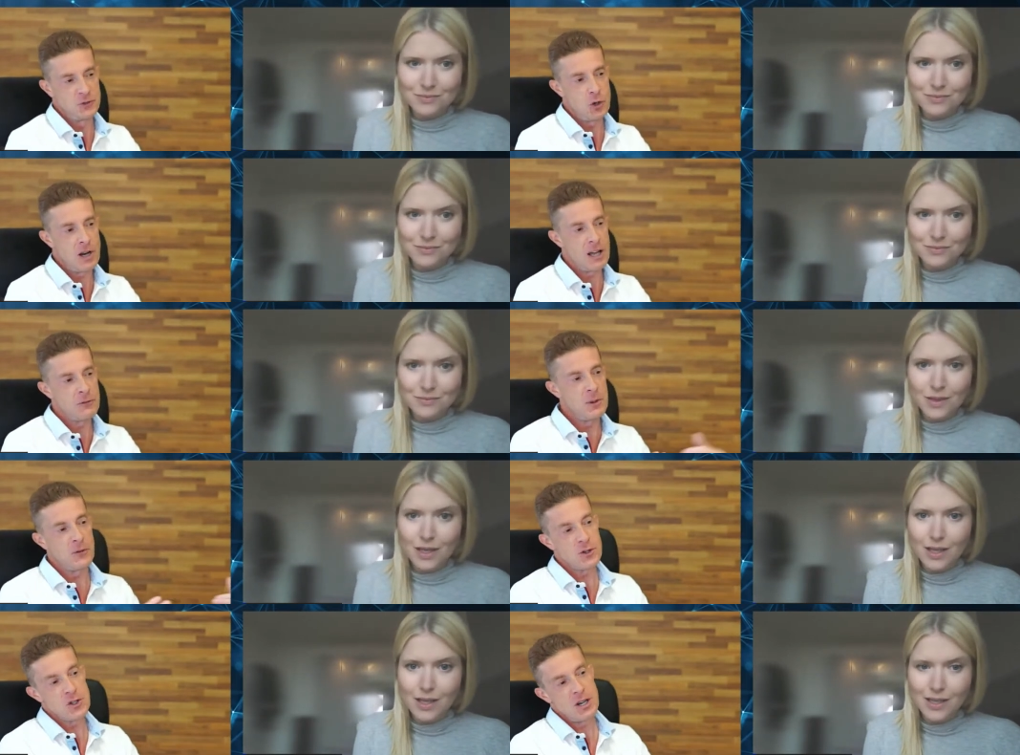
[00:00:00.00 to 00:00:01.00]
Speaker 1: your life
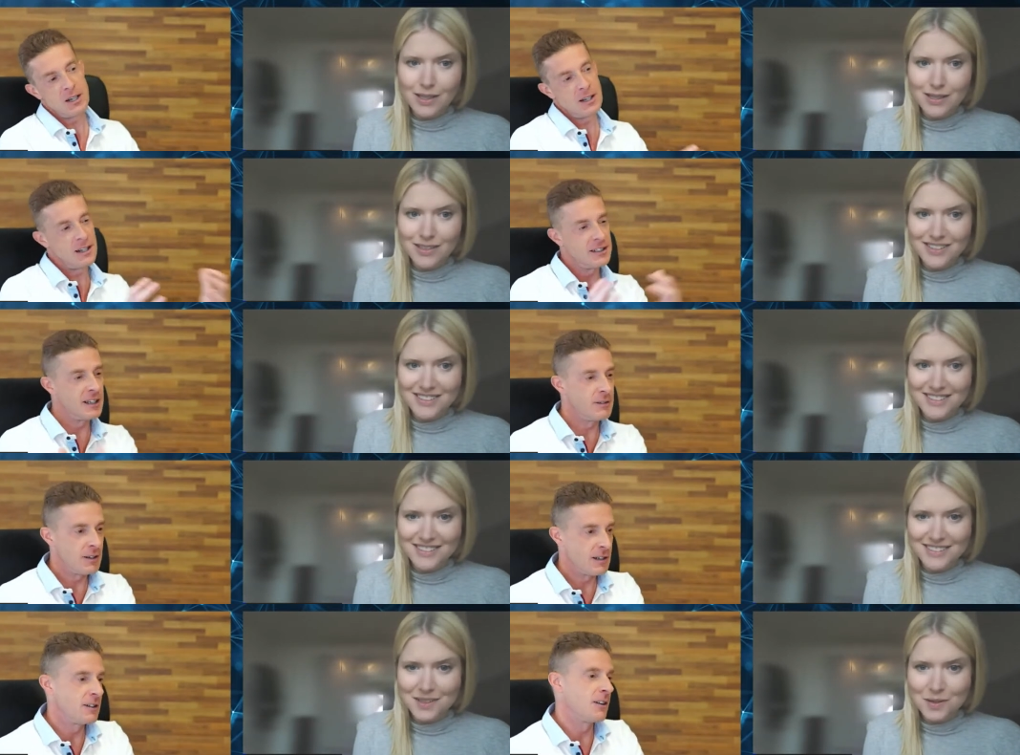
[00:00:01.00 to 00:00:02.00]
before Schenker, and
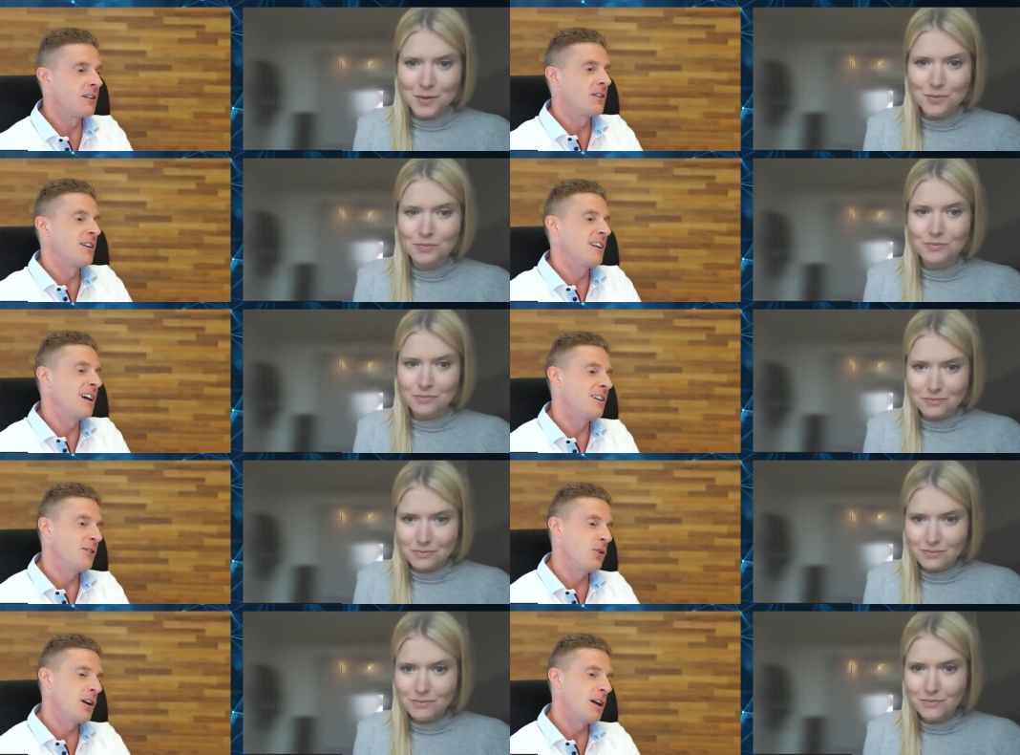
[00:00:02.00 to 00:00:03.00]
then
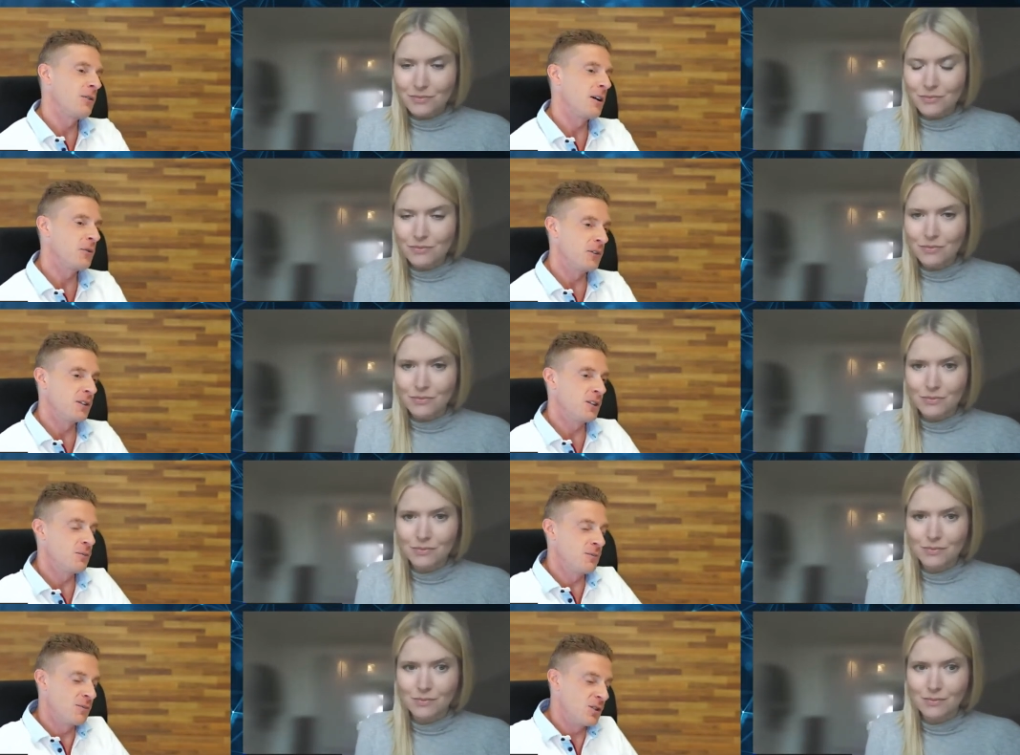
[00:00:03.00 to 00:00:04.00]
your life, after the,
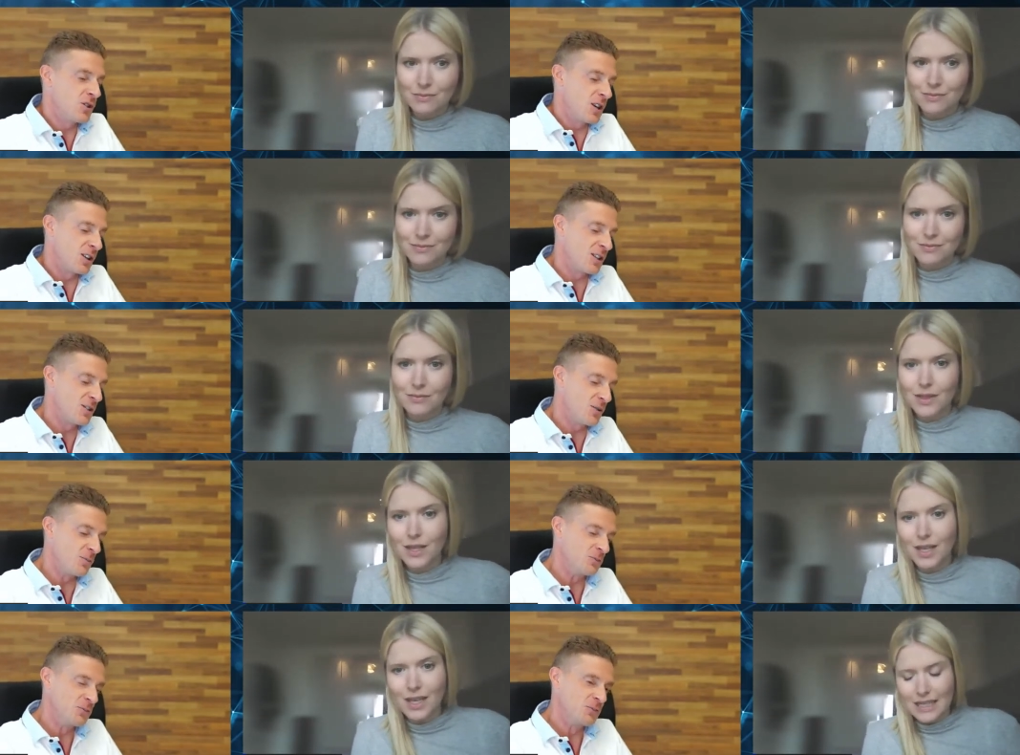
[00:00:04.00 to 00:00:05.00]
the Schenker. So.
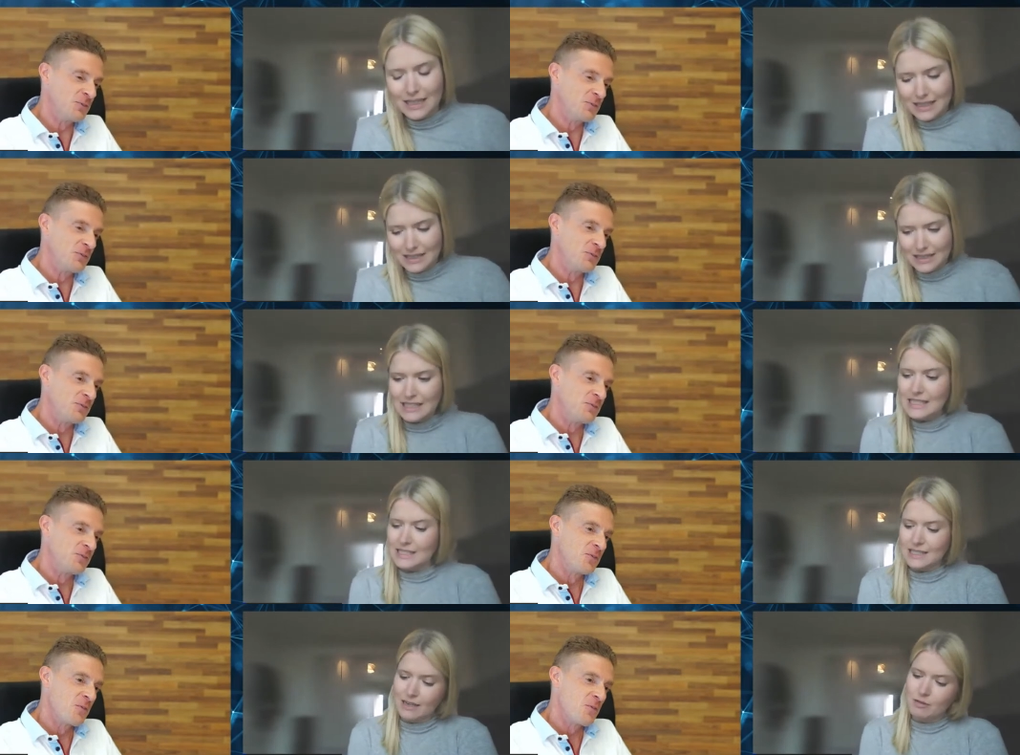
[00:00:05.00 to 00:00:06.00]

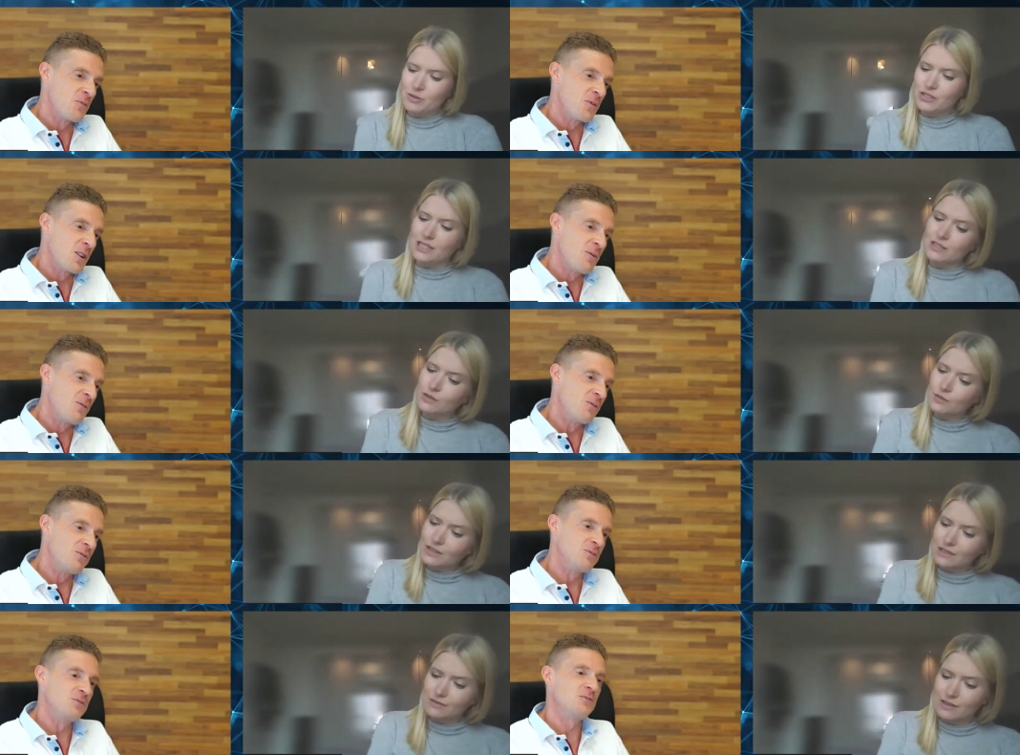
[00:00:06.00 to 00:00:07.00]
Speaker 2: Yes, hundred percent. So
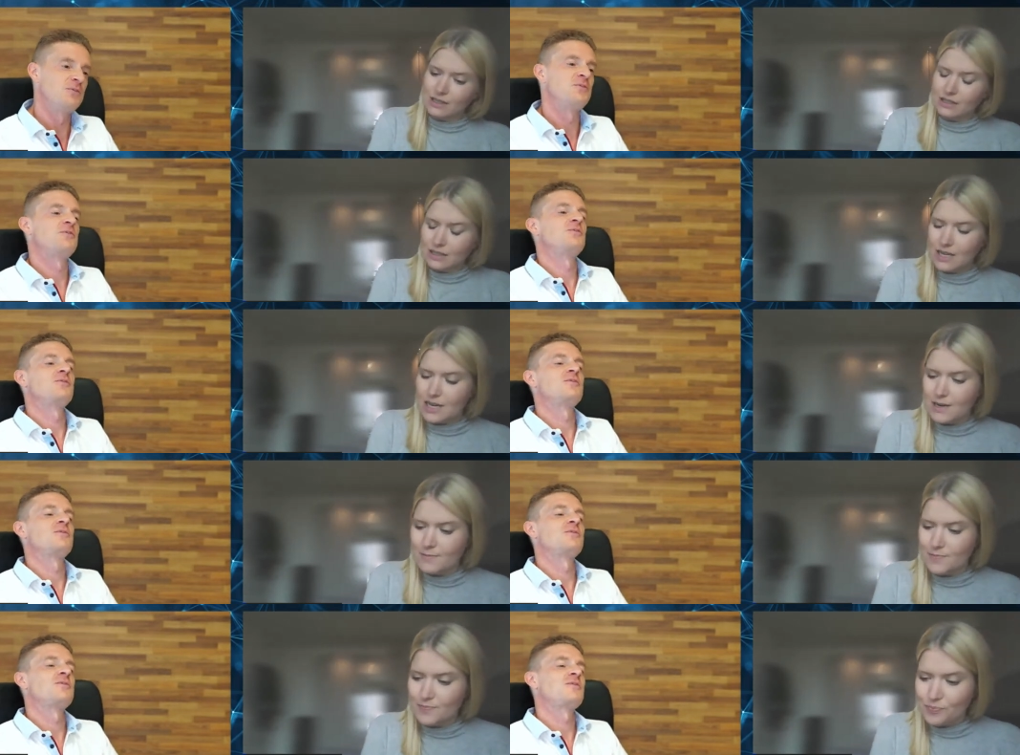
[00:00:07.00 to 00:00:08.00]
first of all,
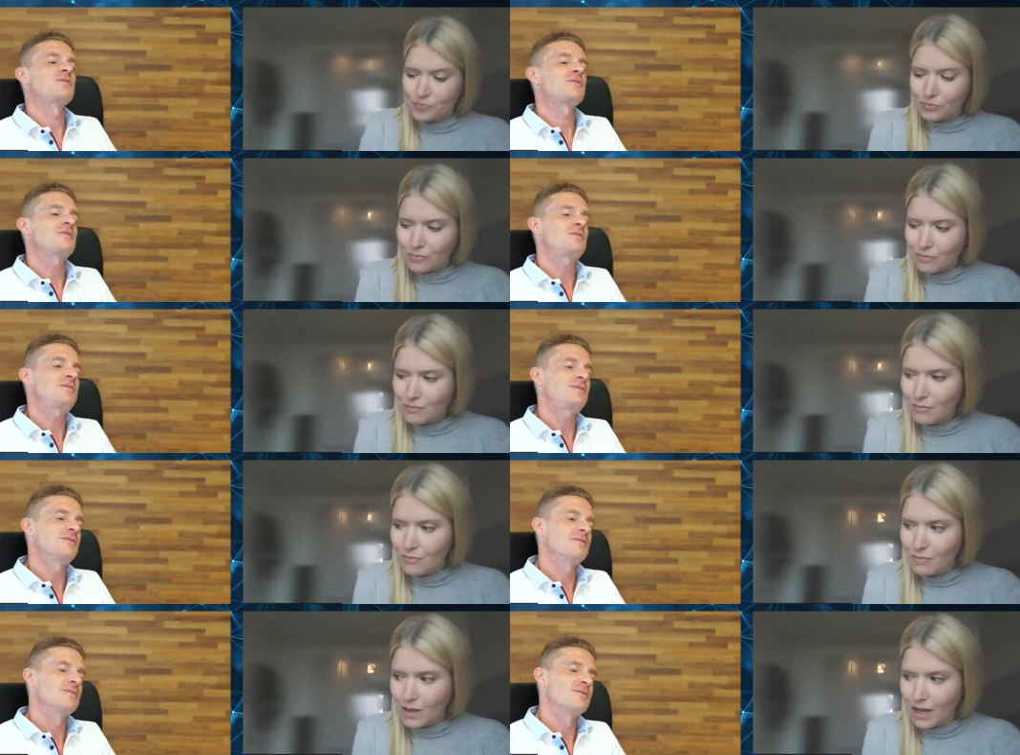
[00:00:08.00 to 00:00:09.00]
um,
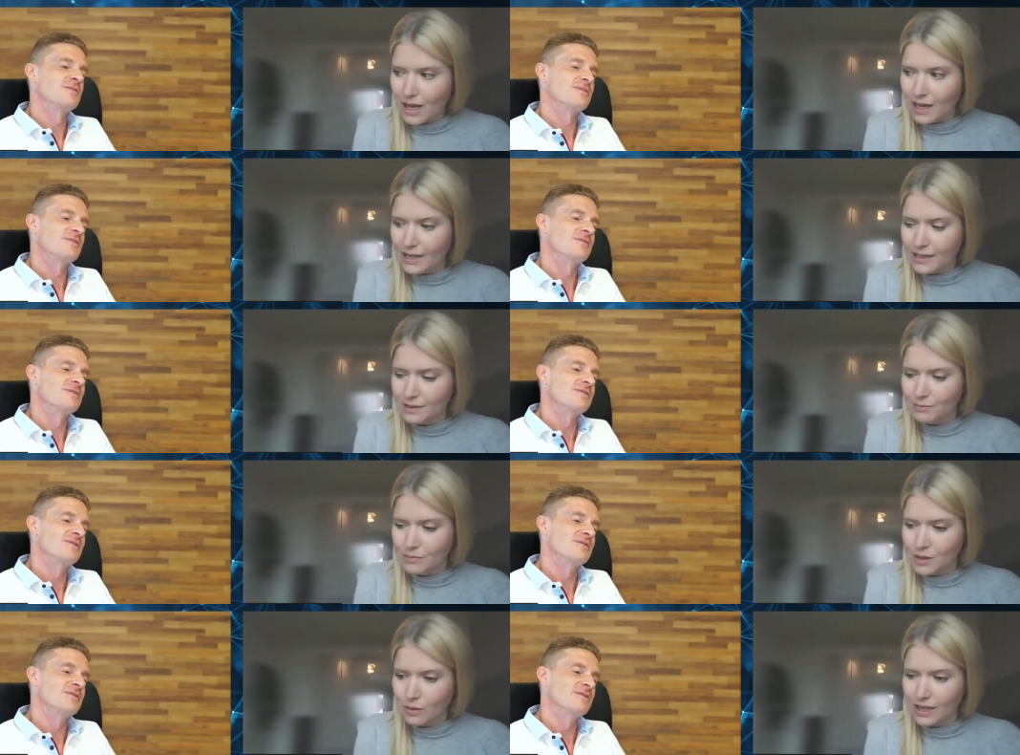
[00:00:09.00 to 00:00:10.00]
I
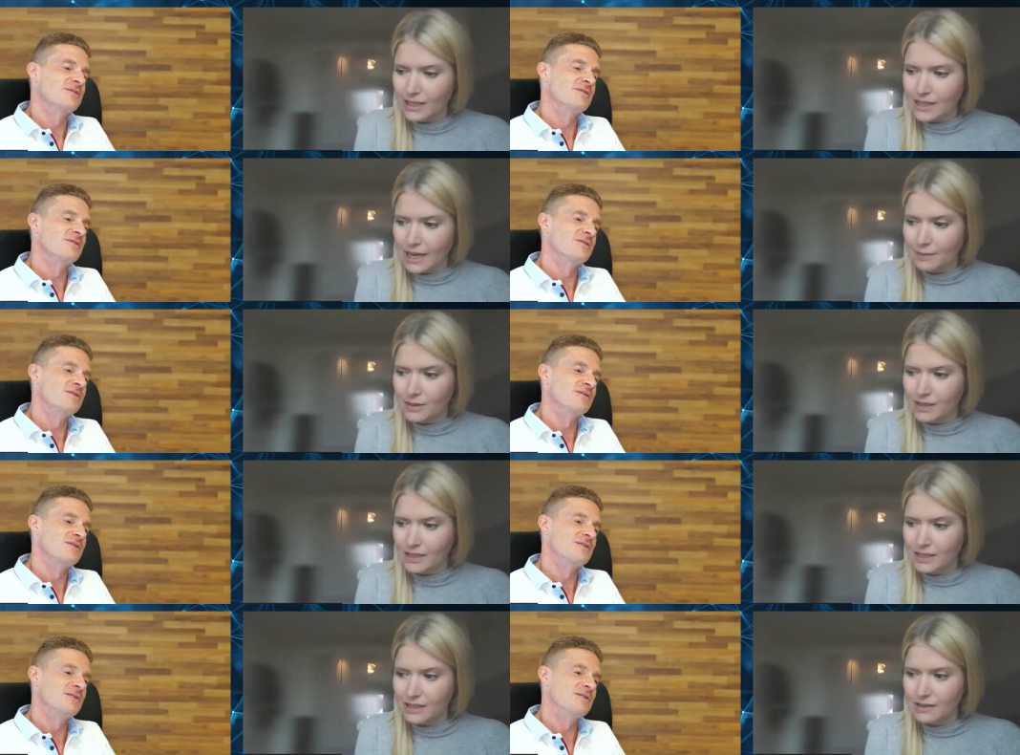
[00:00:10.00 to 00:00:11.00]
am quite happy